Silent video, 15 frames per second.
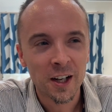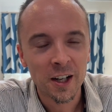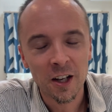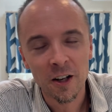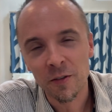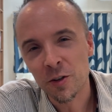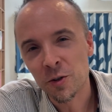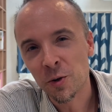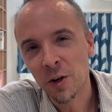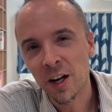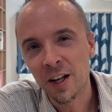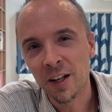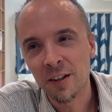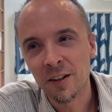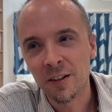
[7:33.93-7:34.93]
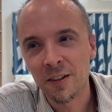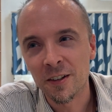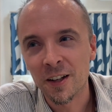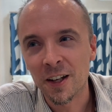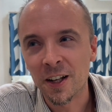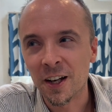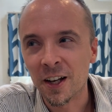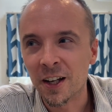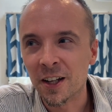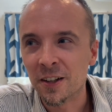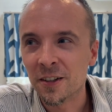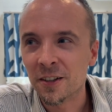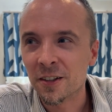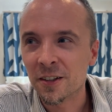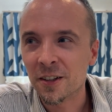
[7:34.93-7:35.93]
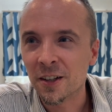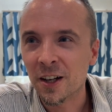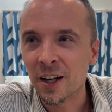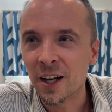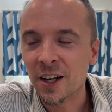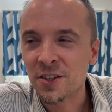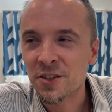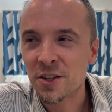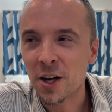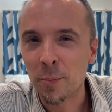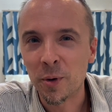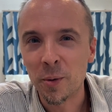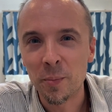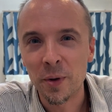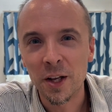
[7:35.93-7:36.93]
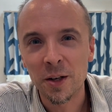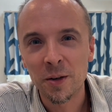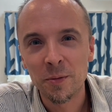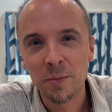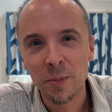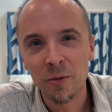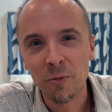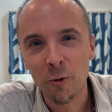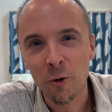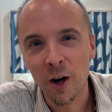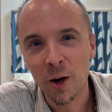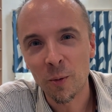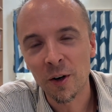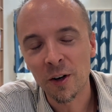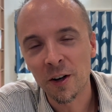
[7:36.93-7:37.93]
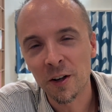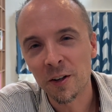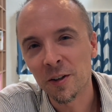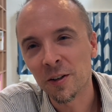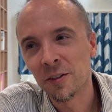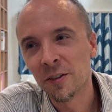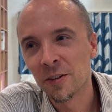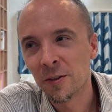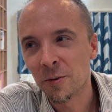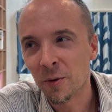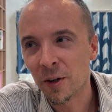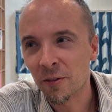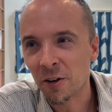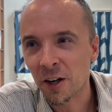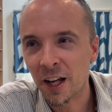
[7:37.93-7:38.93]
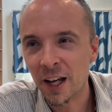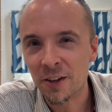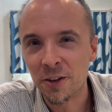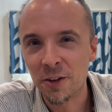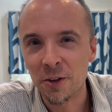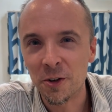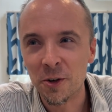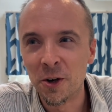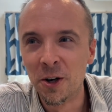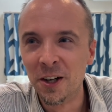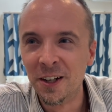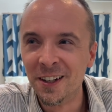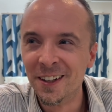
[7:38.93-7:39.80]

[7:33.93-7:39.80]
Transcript: I got off the train and I stopped a bit before I went on to whatever I had to do.